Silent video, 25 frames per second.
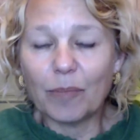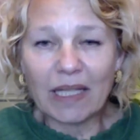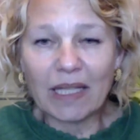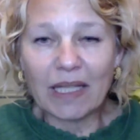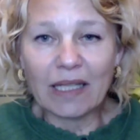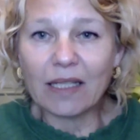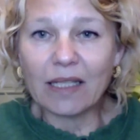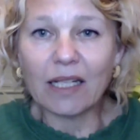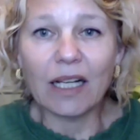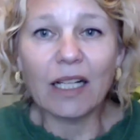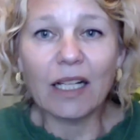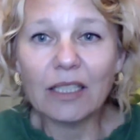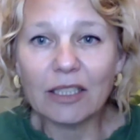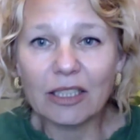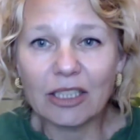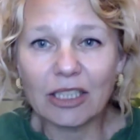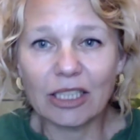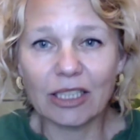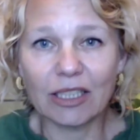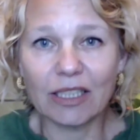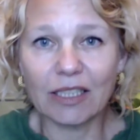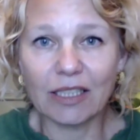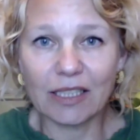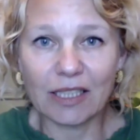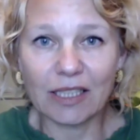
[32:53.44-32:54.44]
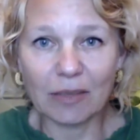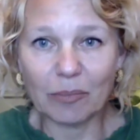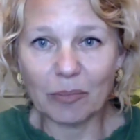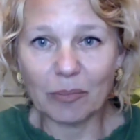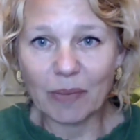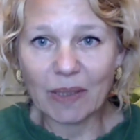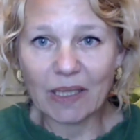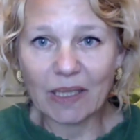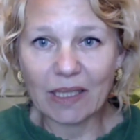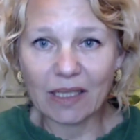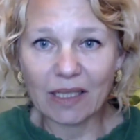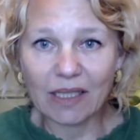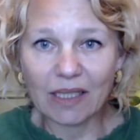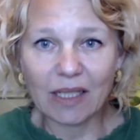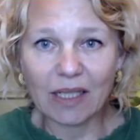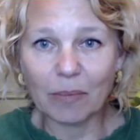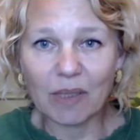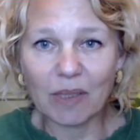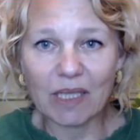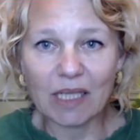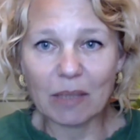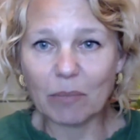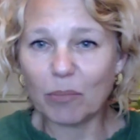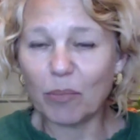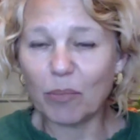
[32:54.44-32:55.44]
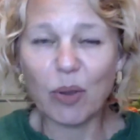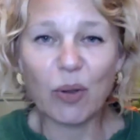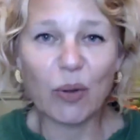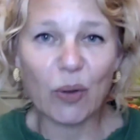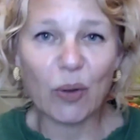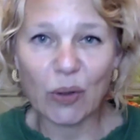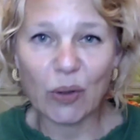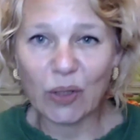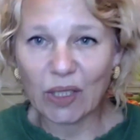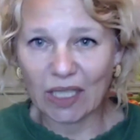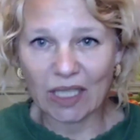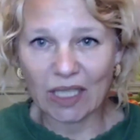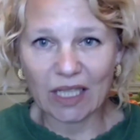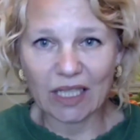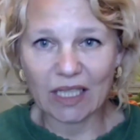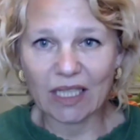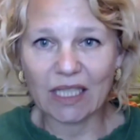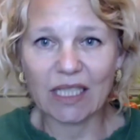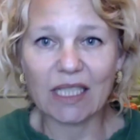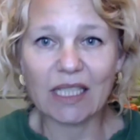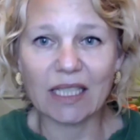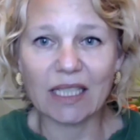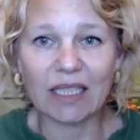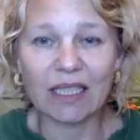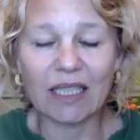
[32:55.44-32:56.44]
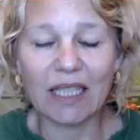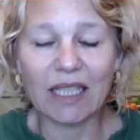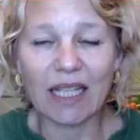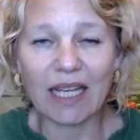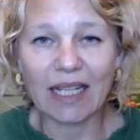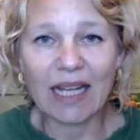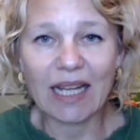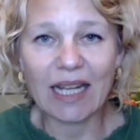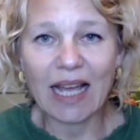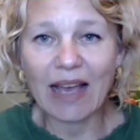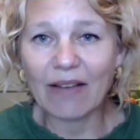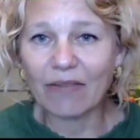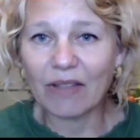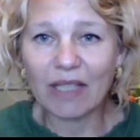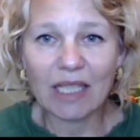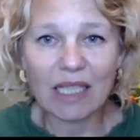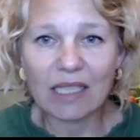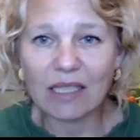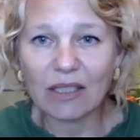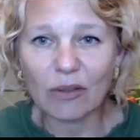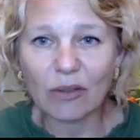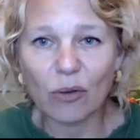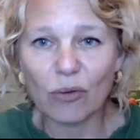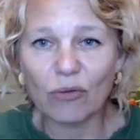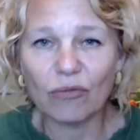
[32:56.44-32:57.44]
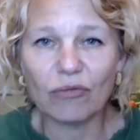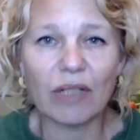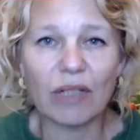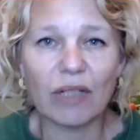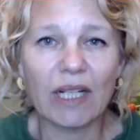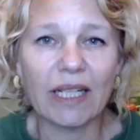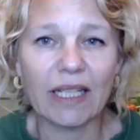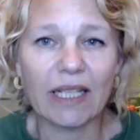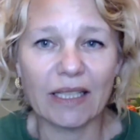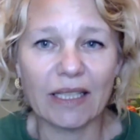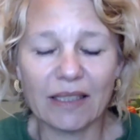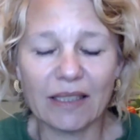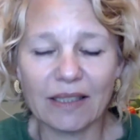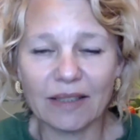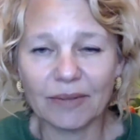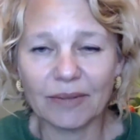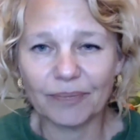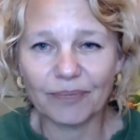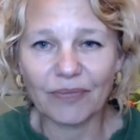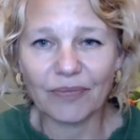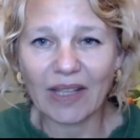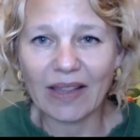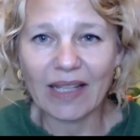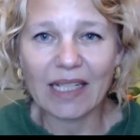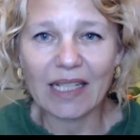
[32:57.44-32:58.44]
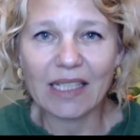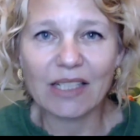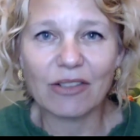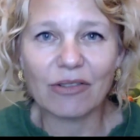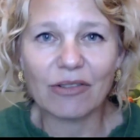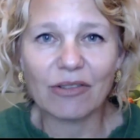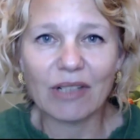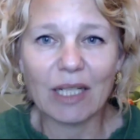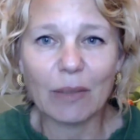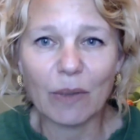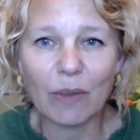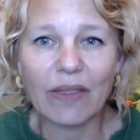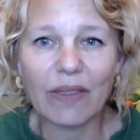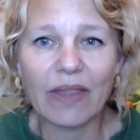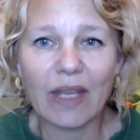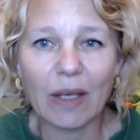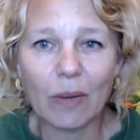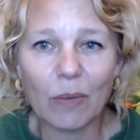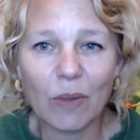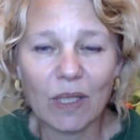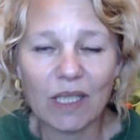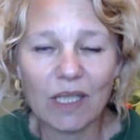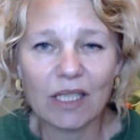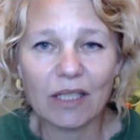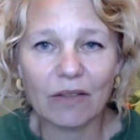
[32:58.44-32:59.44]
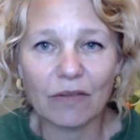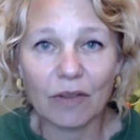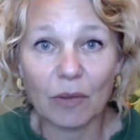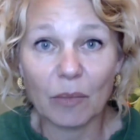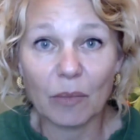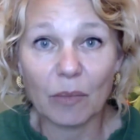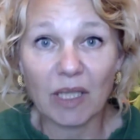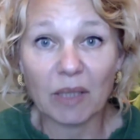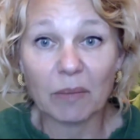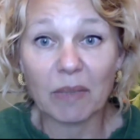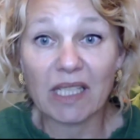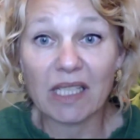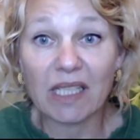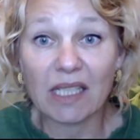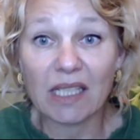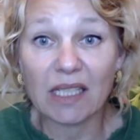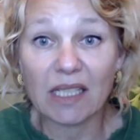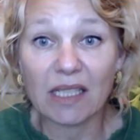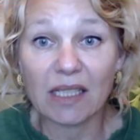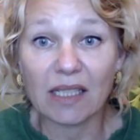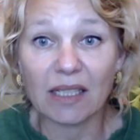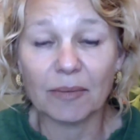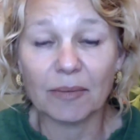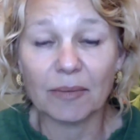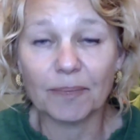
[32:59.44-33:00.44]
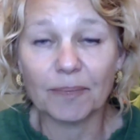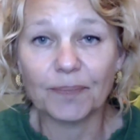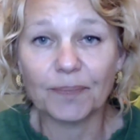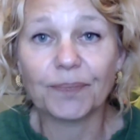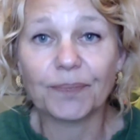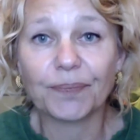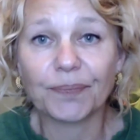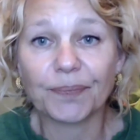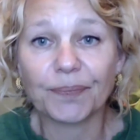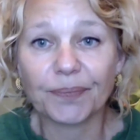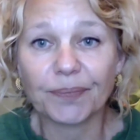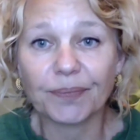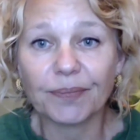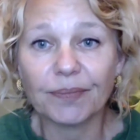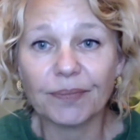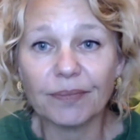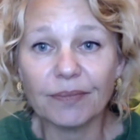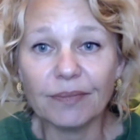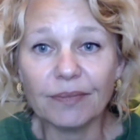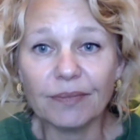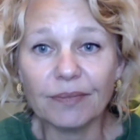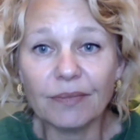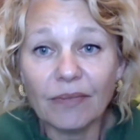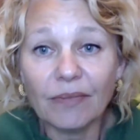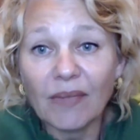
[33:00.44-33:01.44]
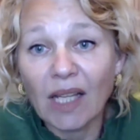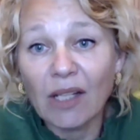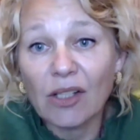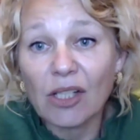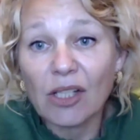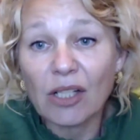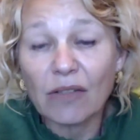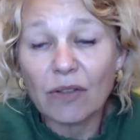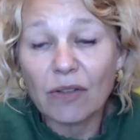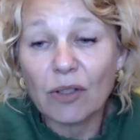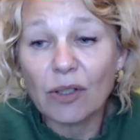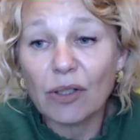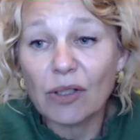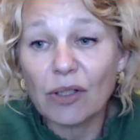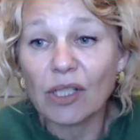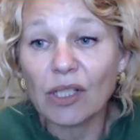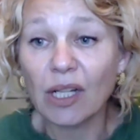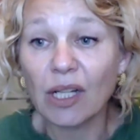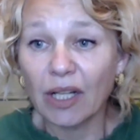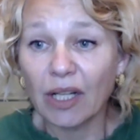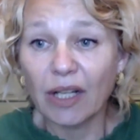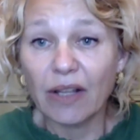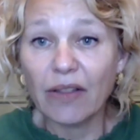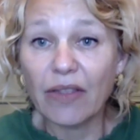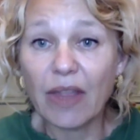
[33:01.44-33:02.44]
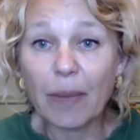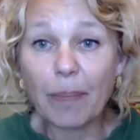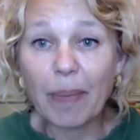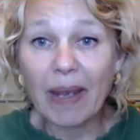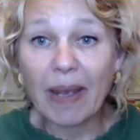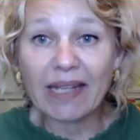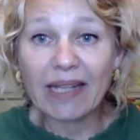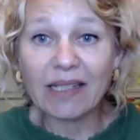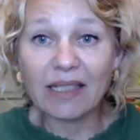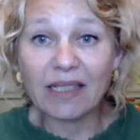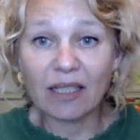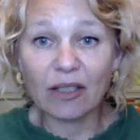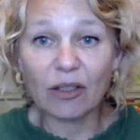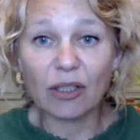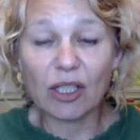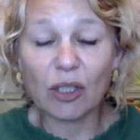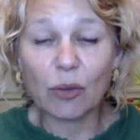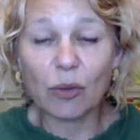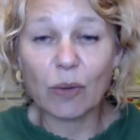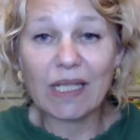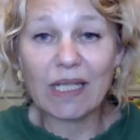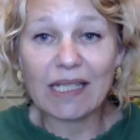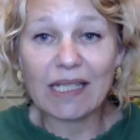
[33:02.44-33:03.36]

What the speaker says: being cultured and being somebody important and having it all right. And that's really what they wanted for me and my sister. So of course, the painting got